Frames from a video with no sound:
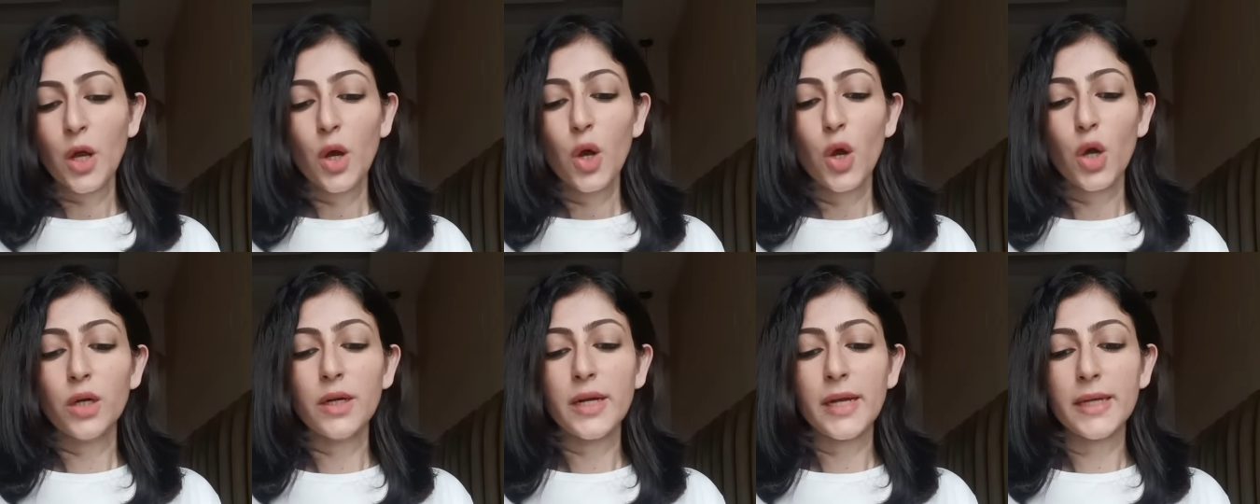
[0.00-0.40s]

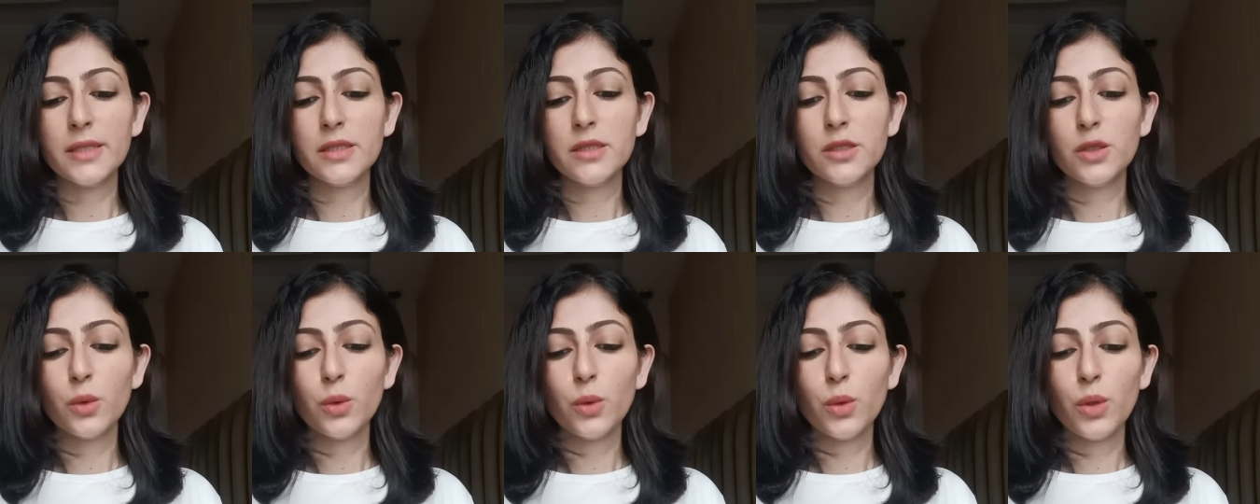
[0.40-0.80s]
All
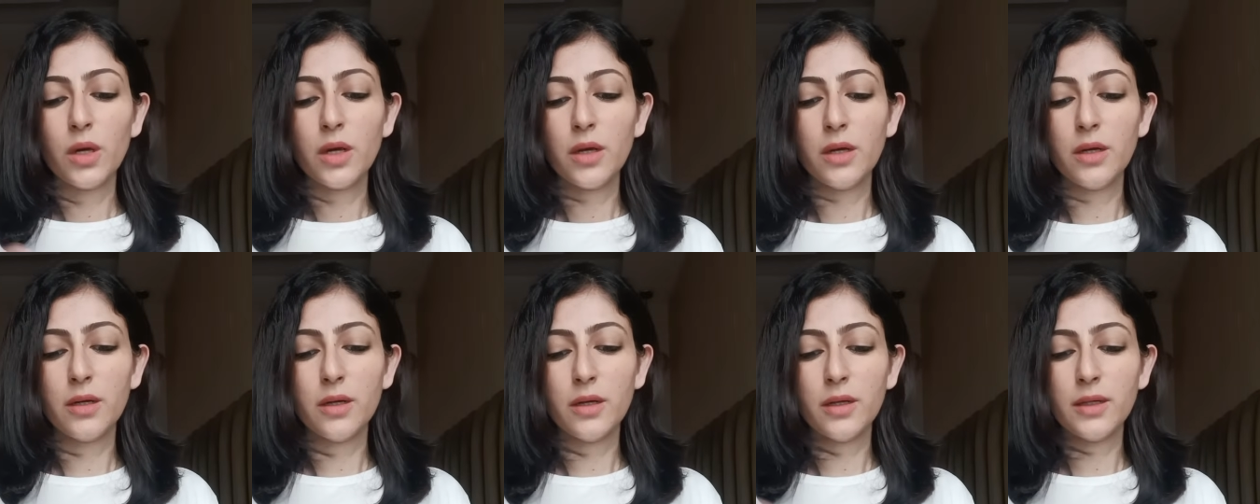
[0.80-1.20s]
right, so
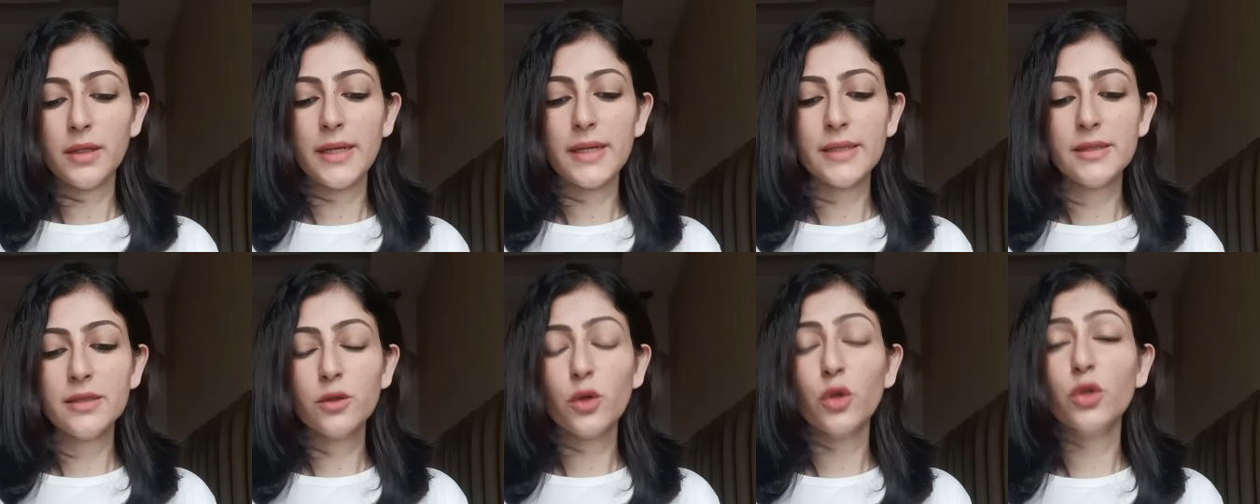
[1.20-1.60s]

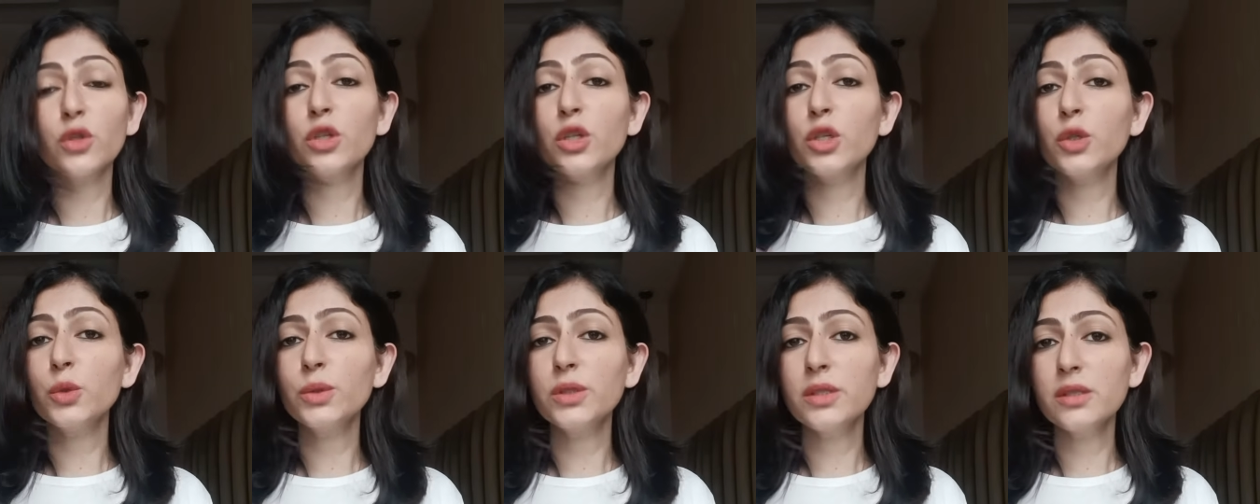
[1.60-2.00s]
let's
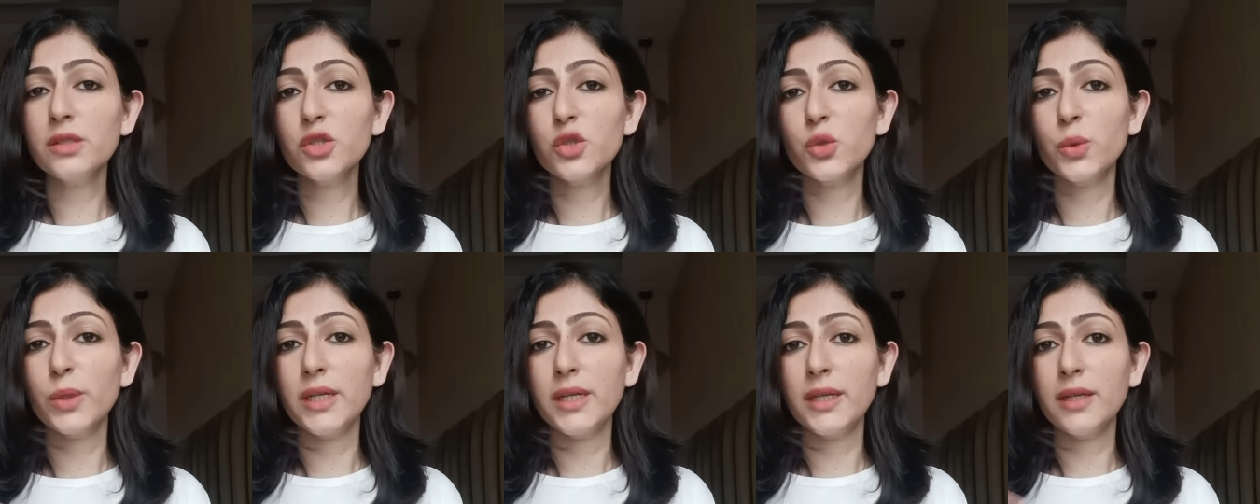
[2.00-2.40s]
conclude
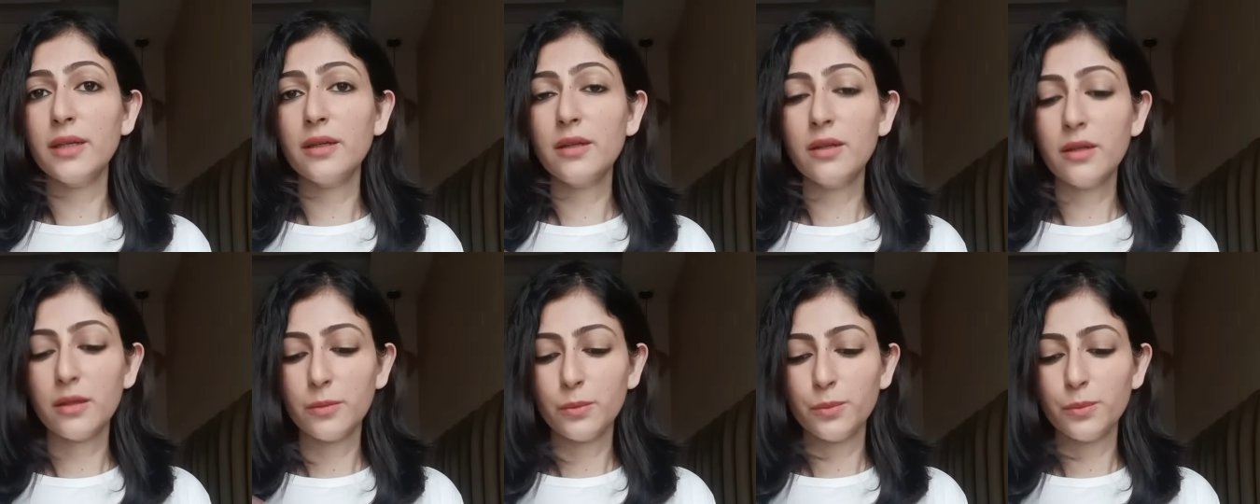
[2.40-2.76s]
this reading